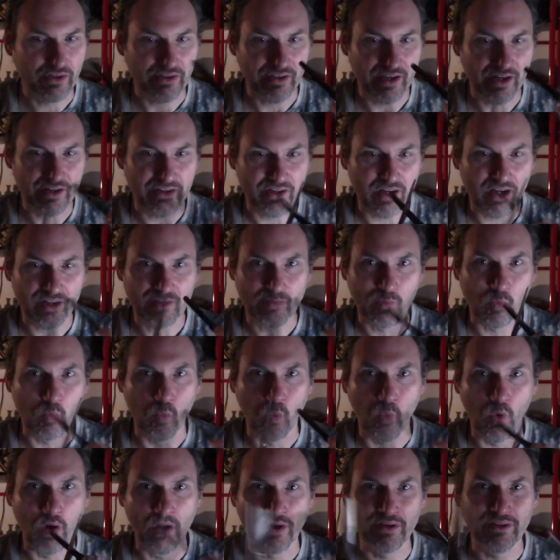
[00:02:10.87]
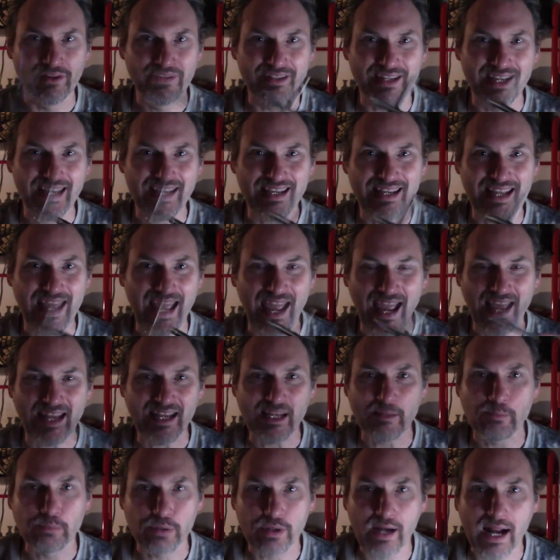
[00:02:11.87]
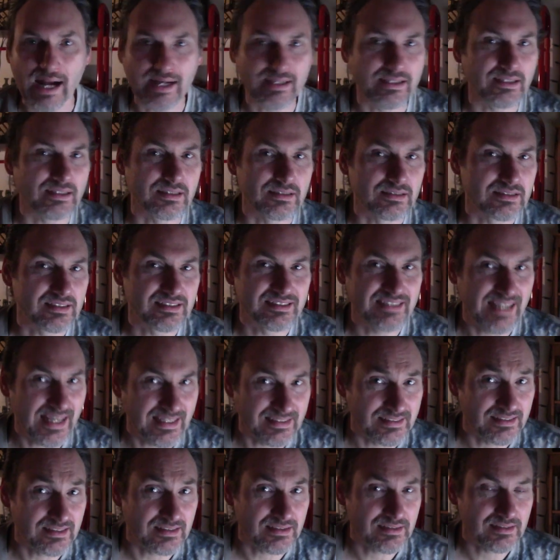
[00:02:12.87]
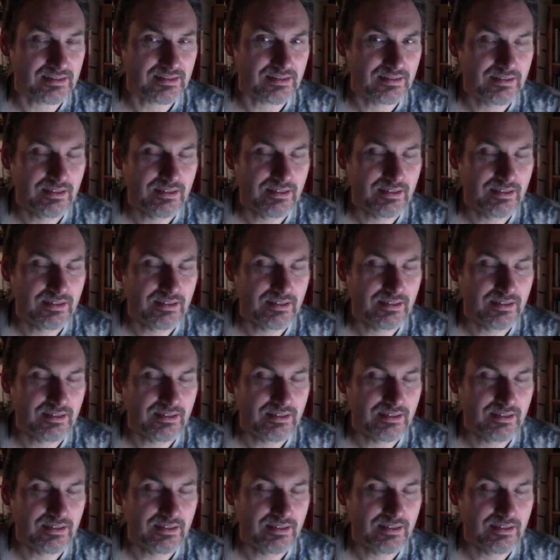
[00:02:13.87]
They're not one in any practical sense.